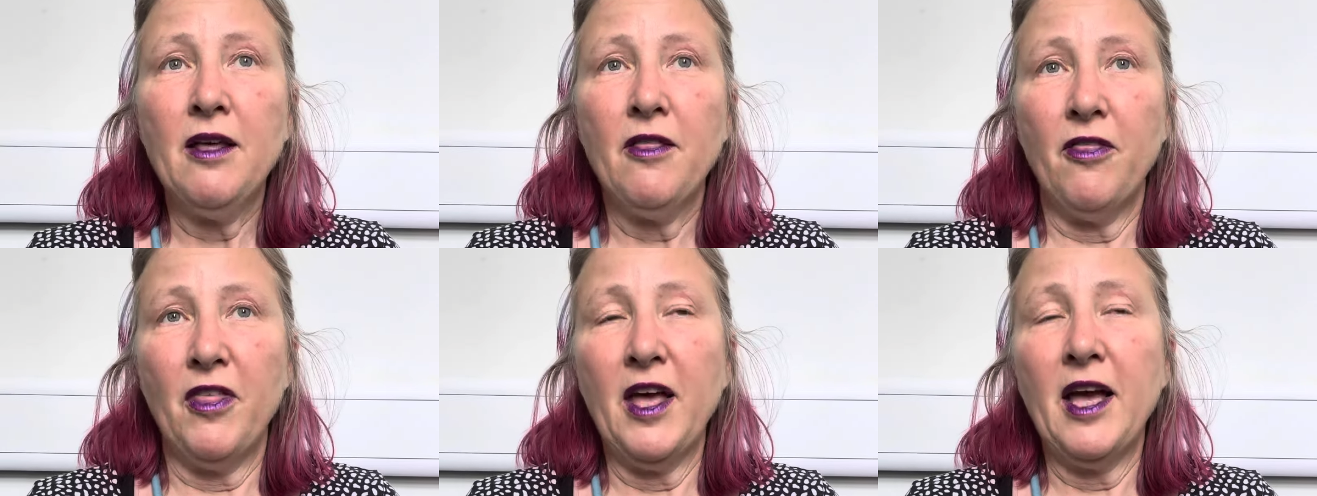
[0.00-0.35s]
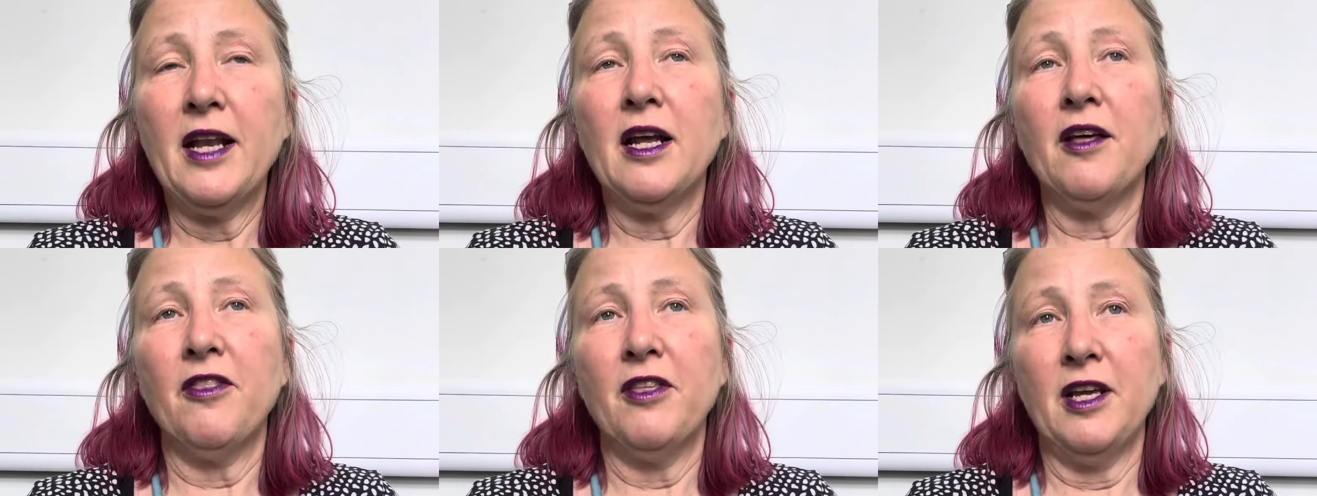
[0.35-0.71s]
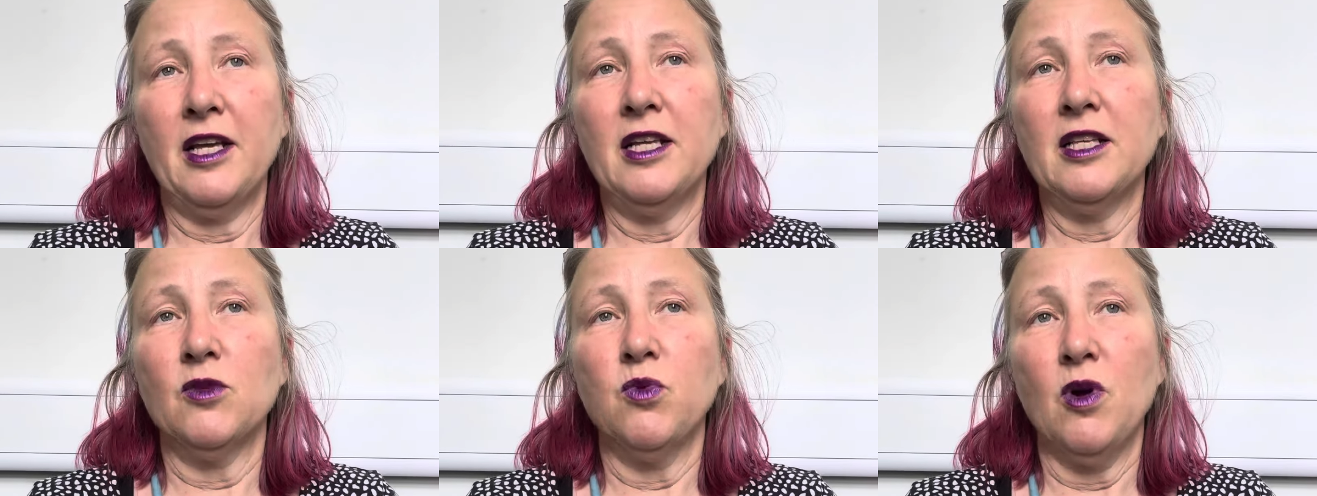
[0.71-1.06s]
then I think
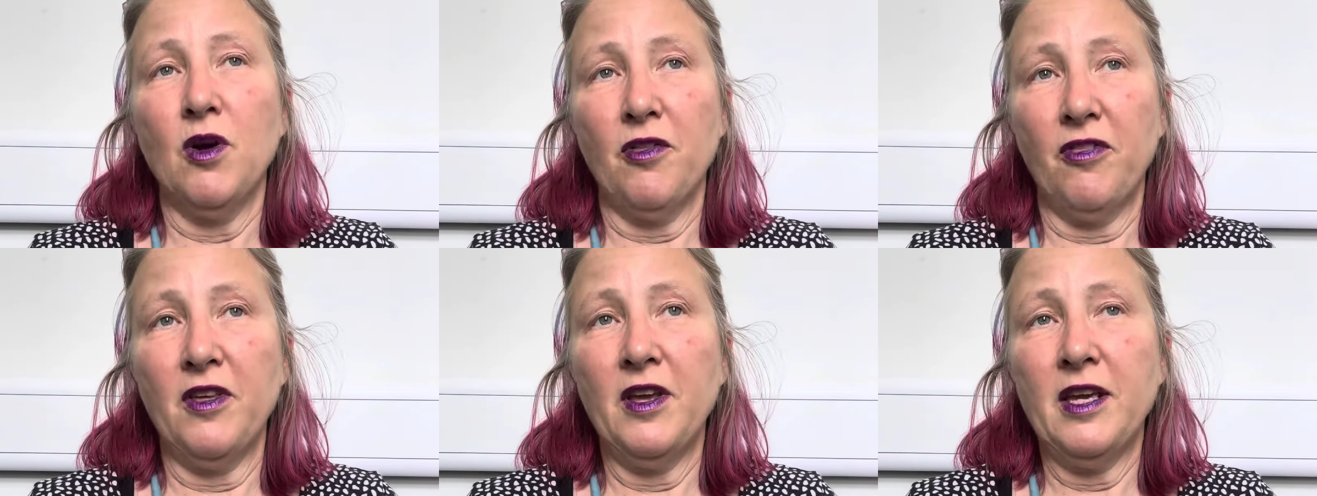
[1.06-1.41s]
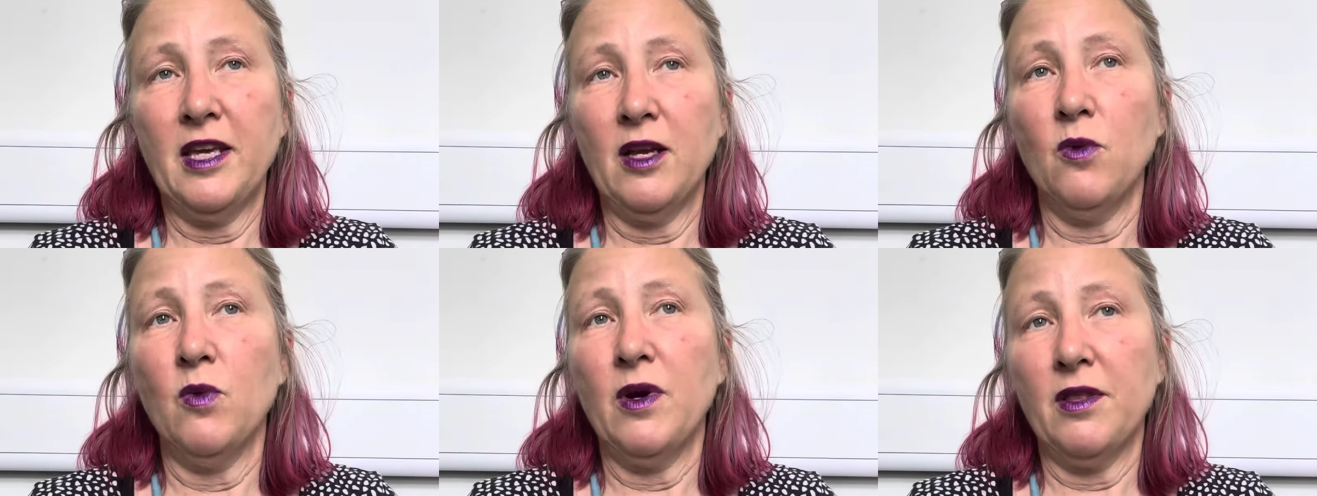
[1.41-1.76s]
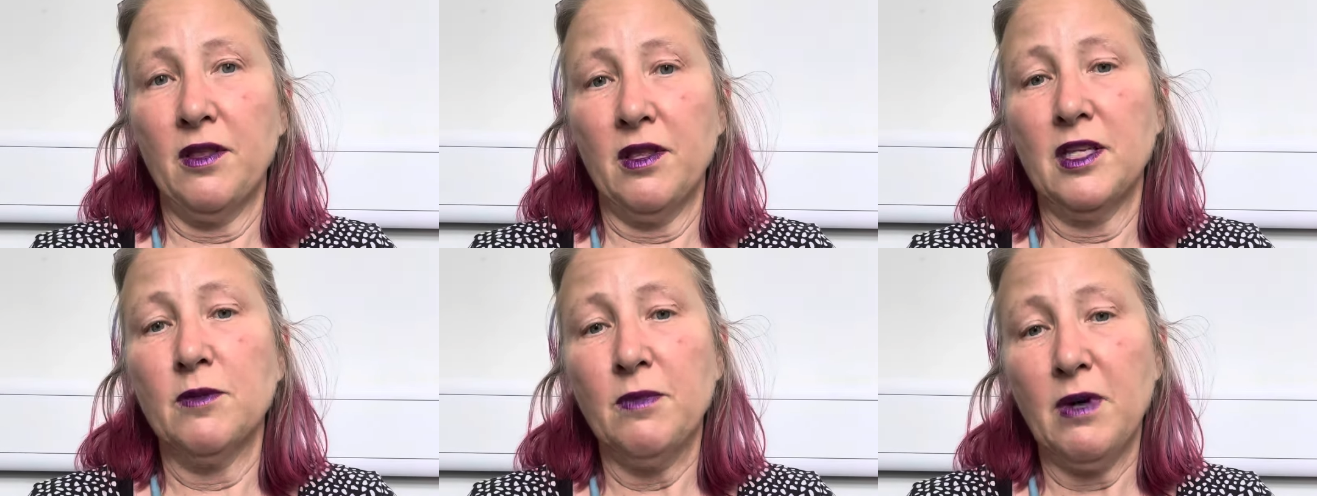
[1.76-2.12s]
it's worth thinking whether
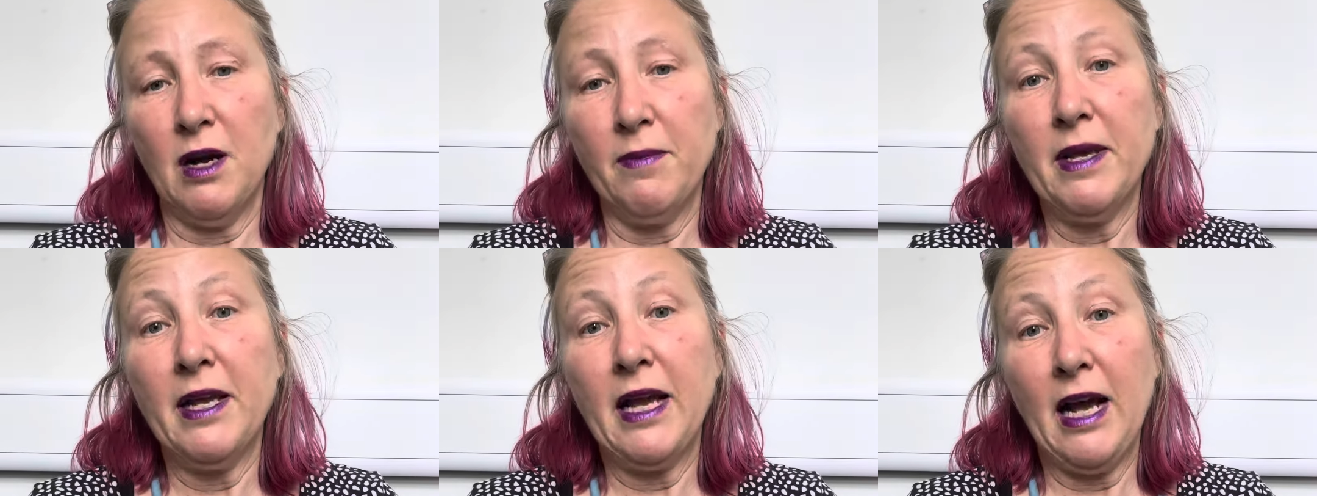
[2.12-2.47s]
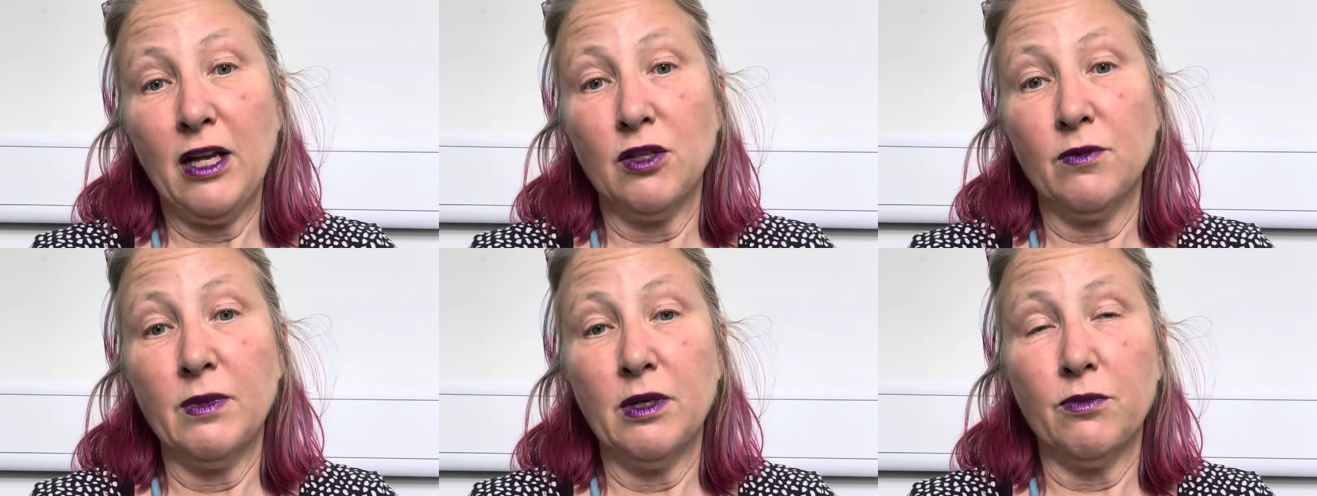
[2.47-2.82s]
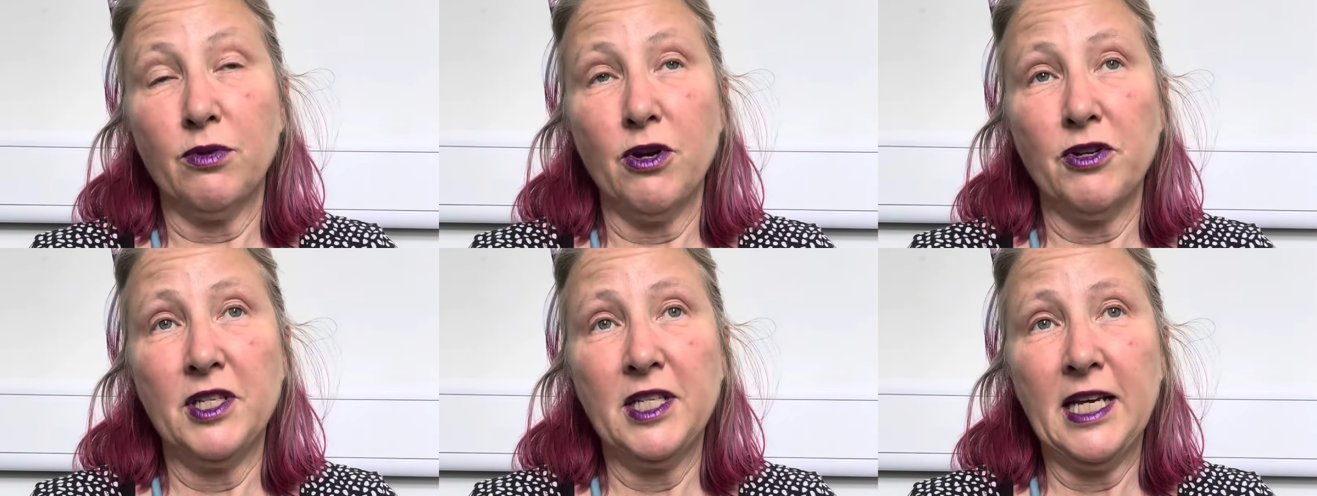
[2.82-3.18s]
this might be cow's milk
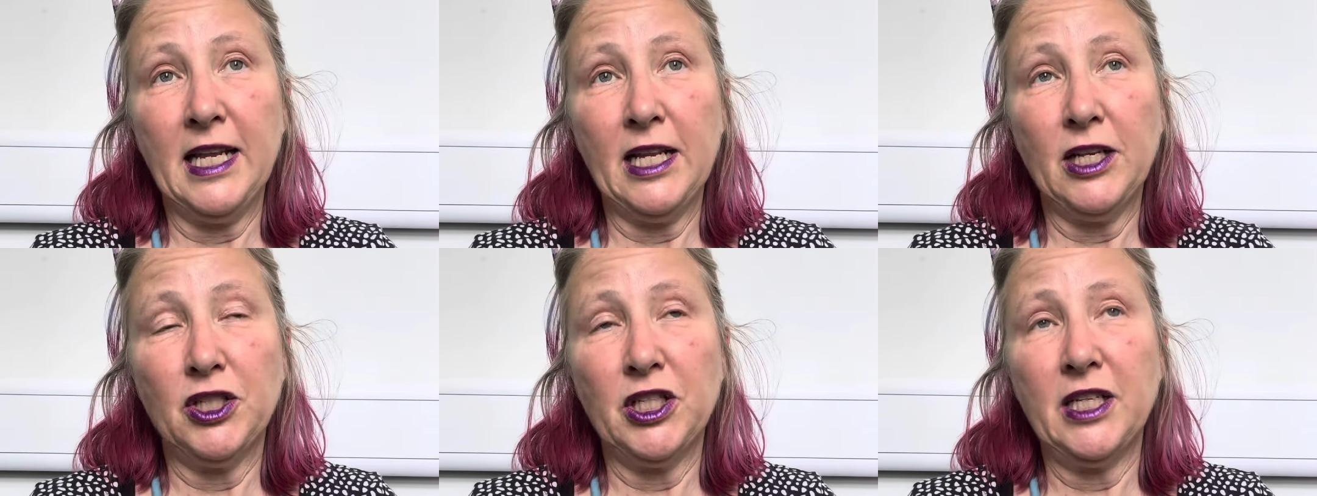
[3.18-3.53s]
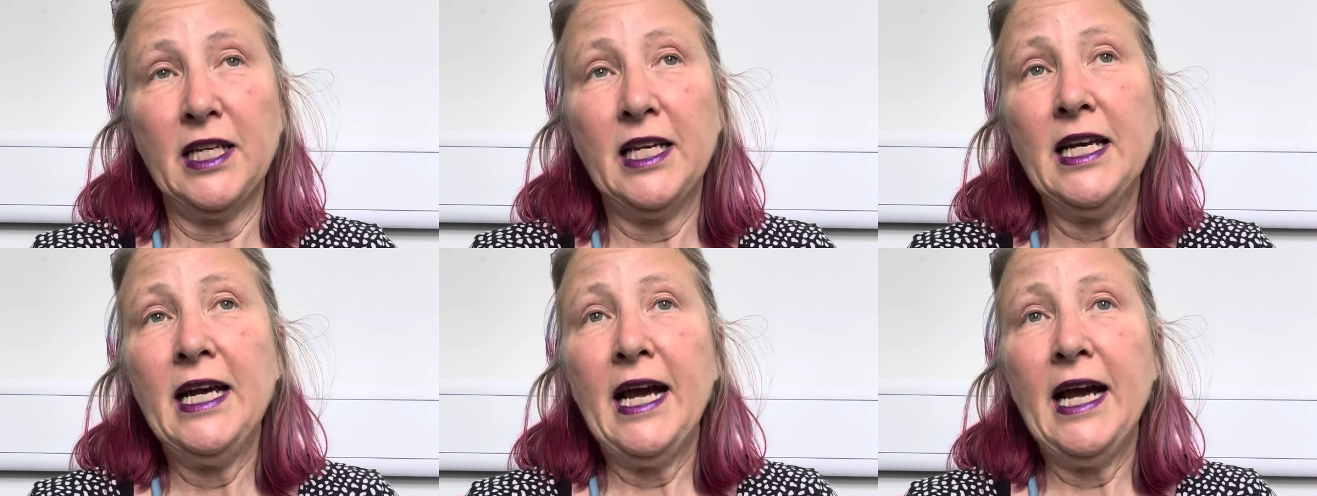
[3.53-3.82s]
protein allergy